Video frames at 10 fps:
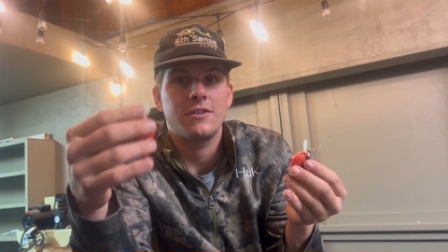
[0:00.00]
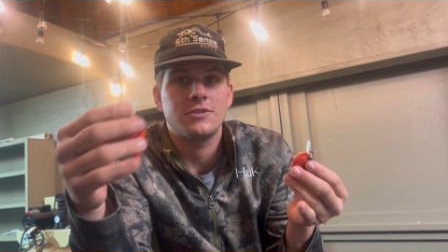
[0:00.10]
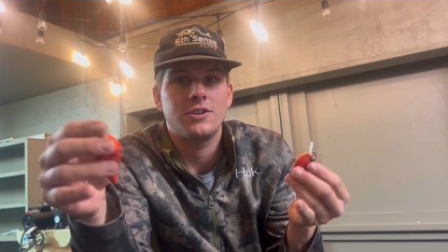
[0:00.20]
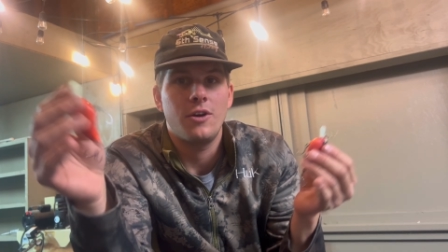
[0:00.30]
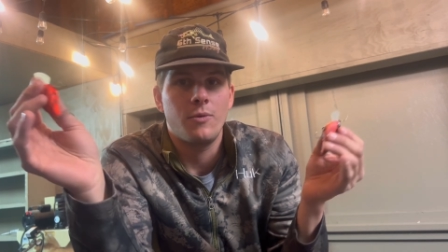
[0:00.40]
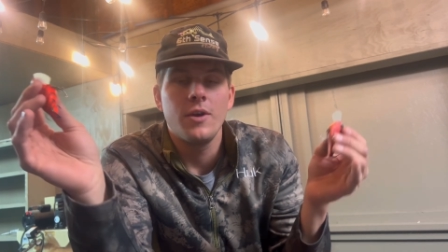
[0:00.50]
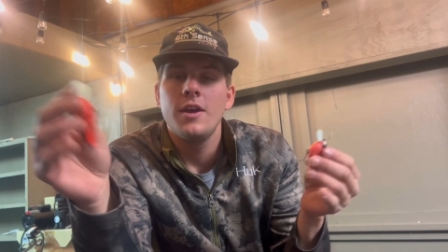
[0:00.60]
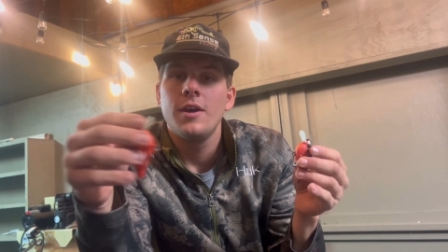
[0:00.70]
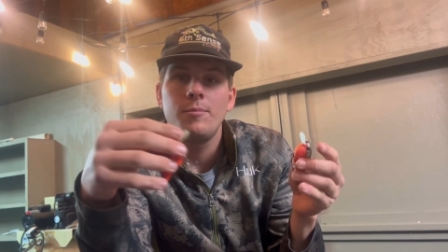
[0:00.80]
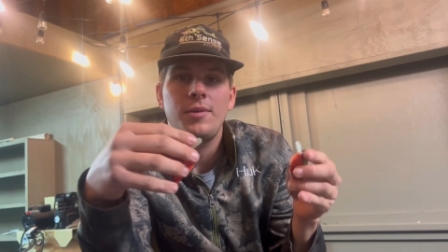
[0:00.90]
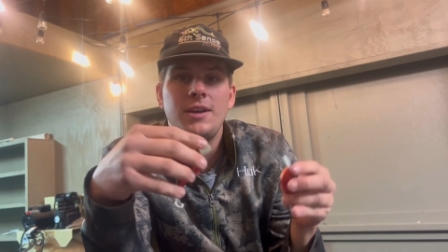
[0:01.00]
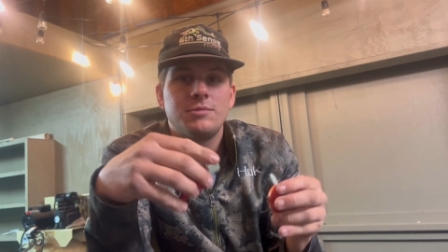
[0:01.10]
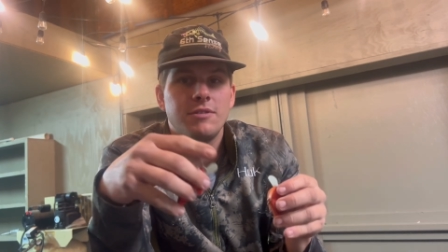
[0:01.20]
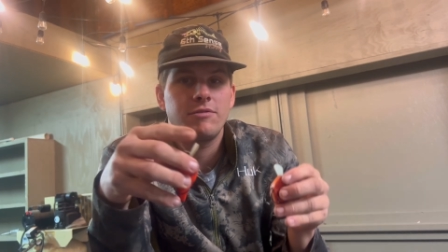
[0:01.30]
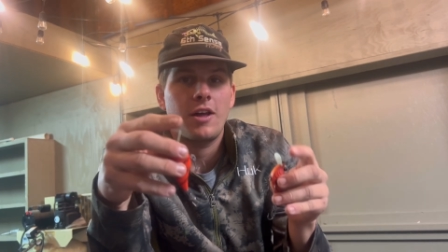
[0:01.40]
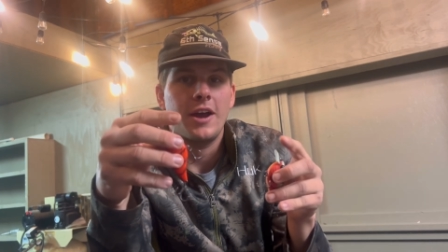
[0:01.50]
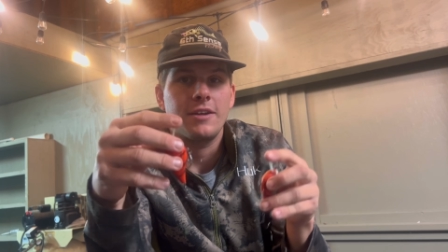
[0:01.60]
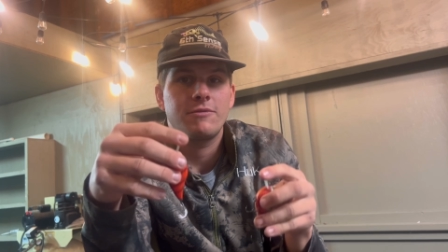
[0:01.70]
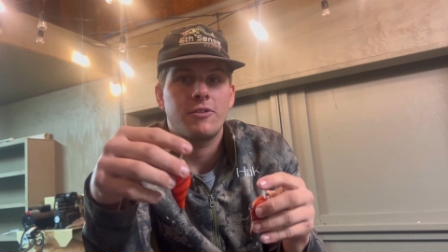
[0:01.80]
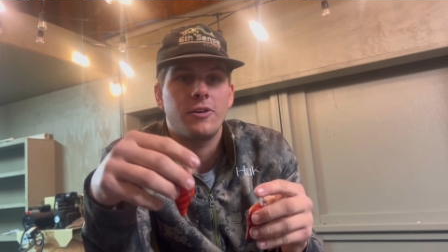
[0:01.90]
There's no beams of light
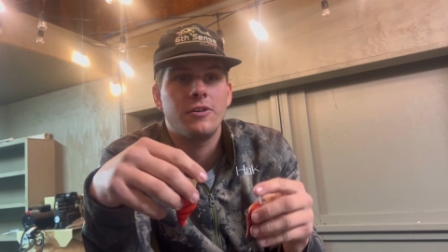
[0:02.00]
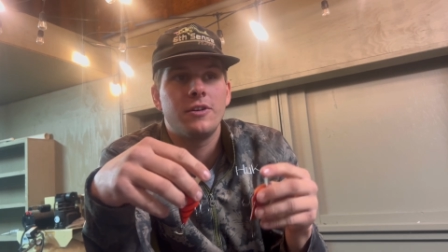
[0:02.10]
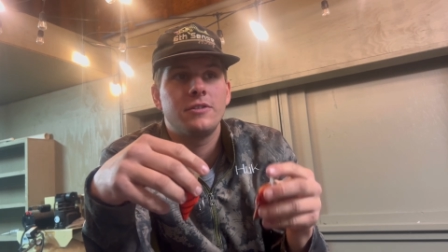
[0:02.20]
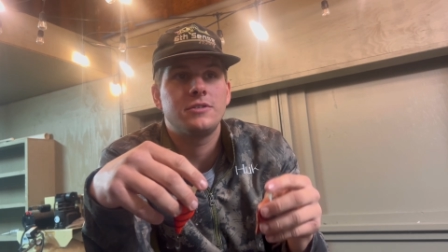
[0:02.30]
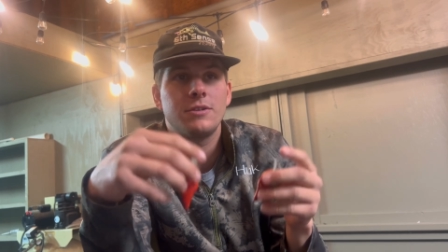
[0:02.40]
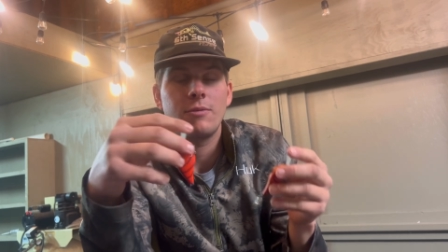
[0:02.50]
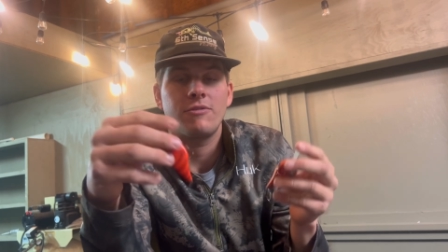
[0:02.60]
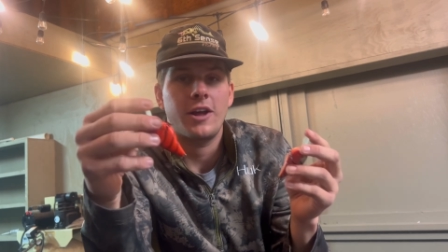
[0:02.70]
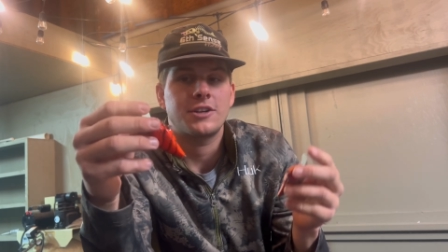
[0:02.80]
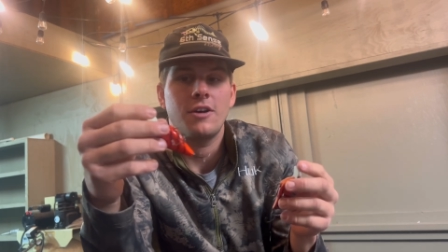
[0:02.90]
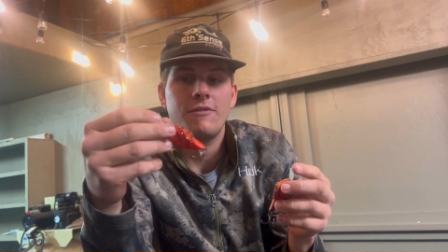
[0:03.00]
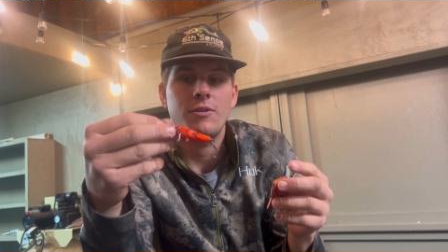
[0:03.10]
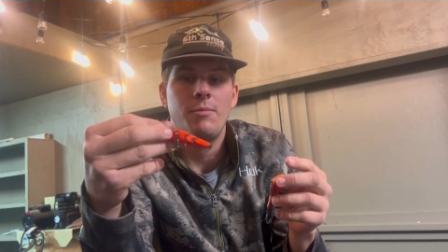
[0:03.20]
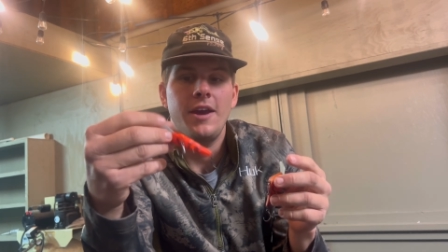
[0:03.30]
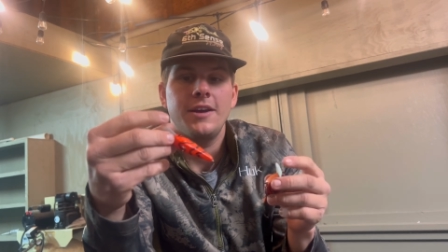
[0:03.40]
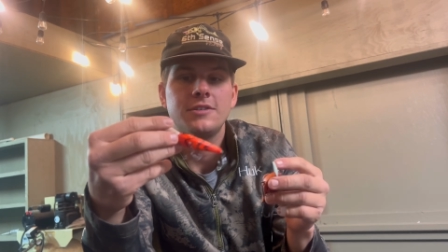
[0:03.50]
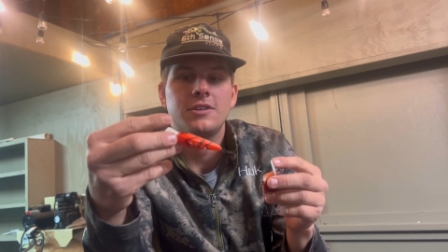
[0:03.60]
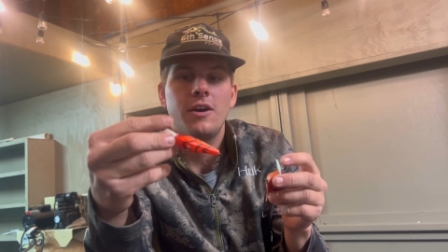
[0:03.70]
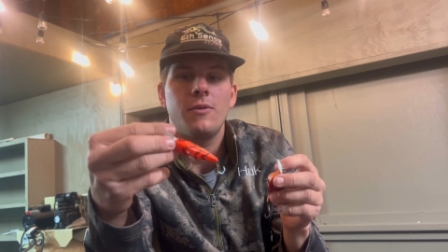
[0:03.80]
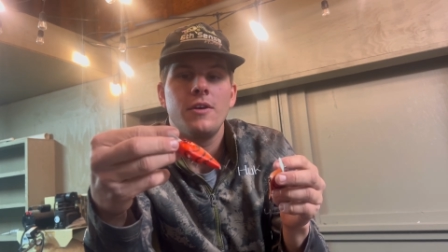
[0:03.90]
to reflect off the bait.
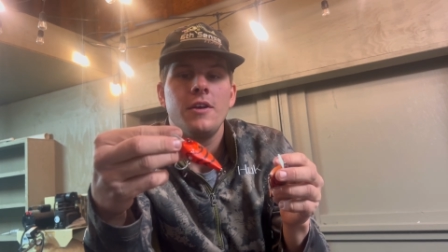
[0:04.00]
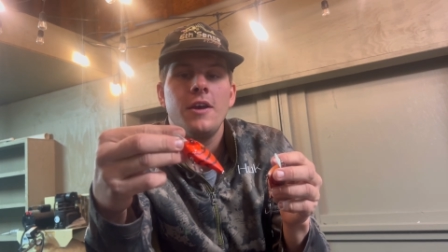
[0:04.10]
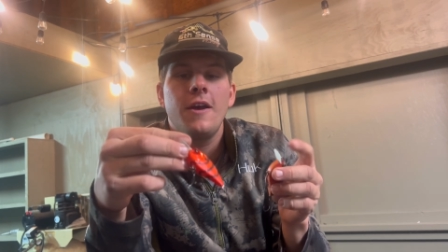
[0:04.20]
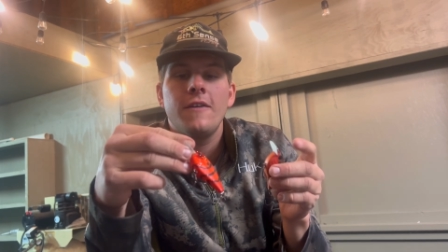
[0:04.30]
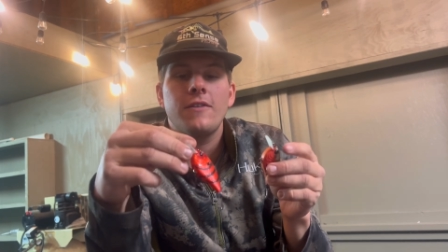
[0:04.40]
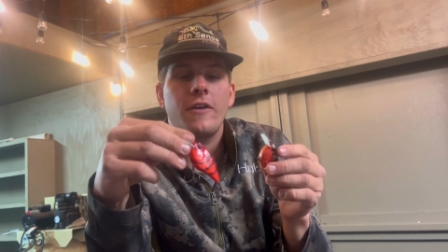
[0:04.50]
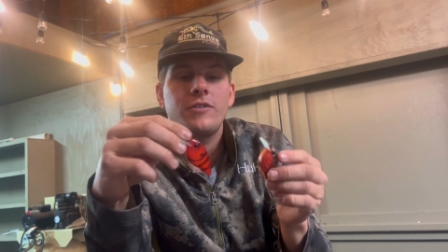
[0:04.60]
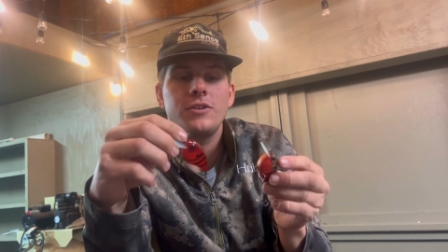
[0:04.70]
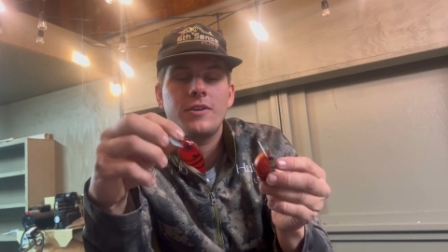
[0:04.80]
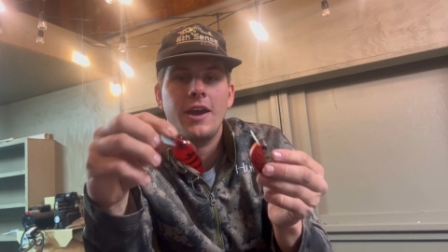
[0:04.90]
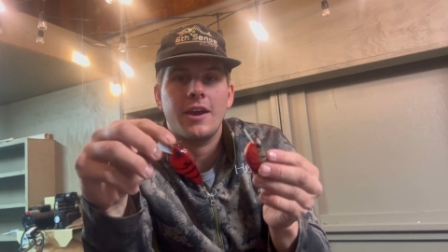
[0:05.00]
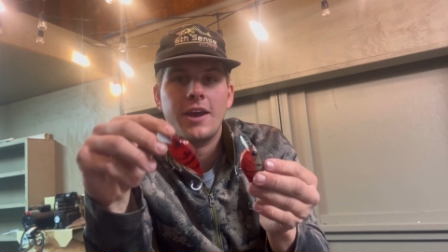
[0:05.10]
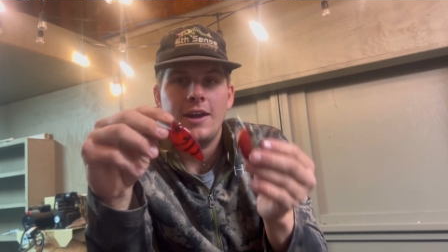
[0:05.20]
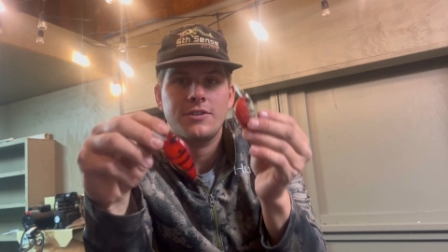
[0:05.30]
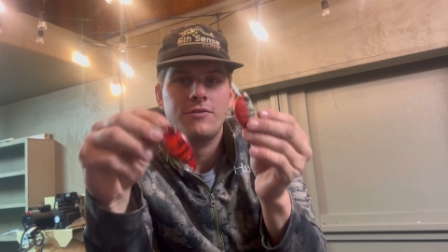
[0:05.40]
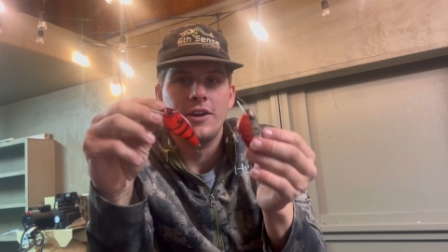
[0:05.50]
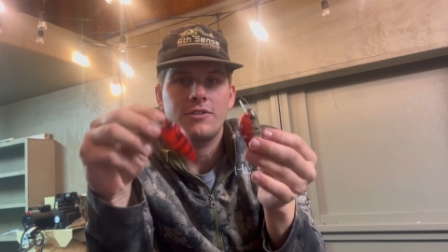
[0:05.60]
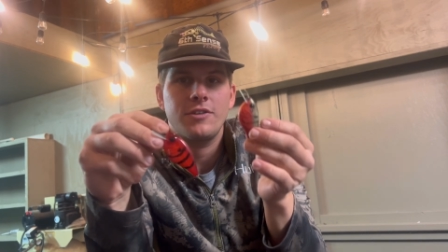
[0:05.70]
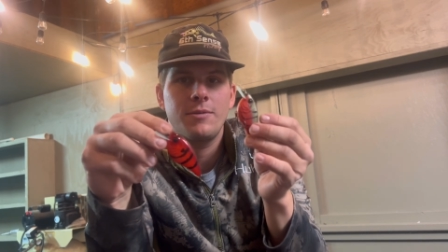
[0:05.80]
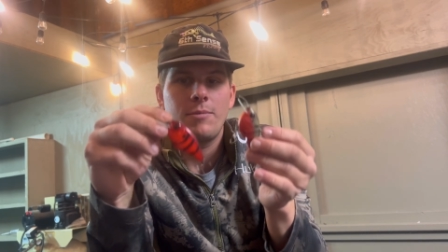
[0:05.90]
So not that you can't catch
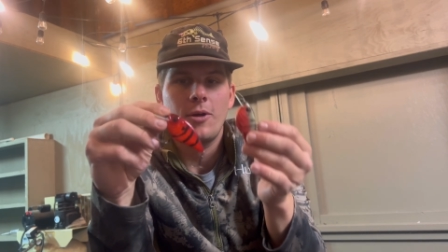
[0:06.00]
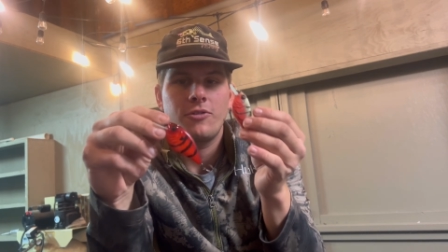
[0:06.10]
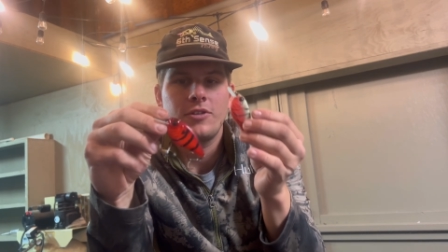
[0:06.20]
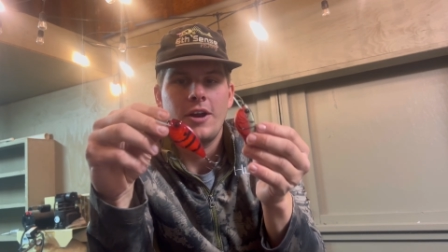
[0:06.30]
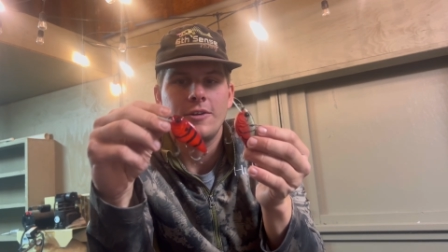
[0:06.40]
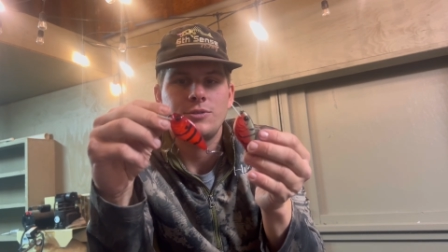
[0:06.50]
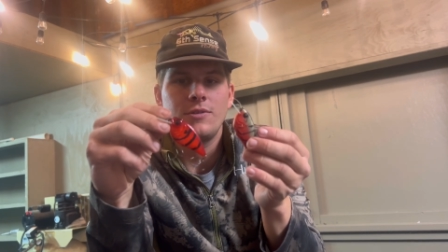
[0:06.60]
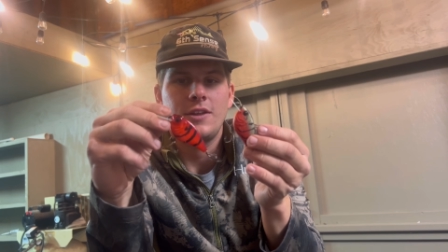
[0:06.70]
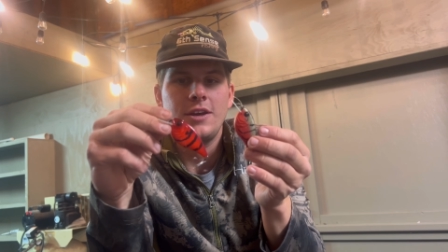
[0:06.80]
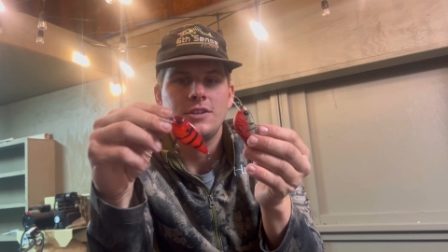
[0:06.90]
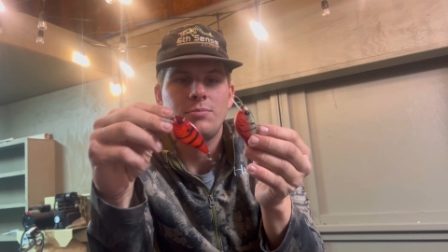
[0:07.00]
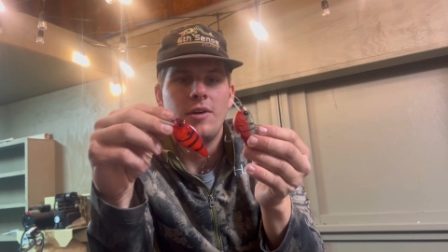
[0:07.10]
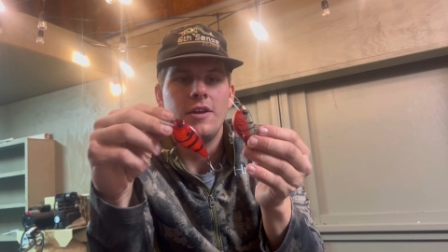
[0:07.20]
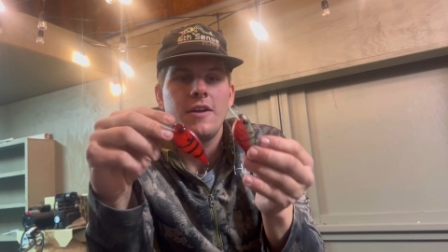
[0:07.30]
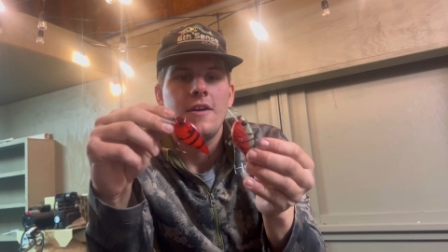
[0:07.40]
fish in both scenarios with these, but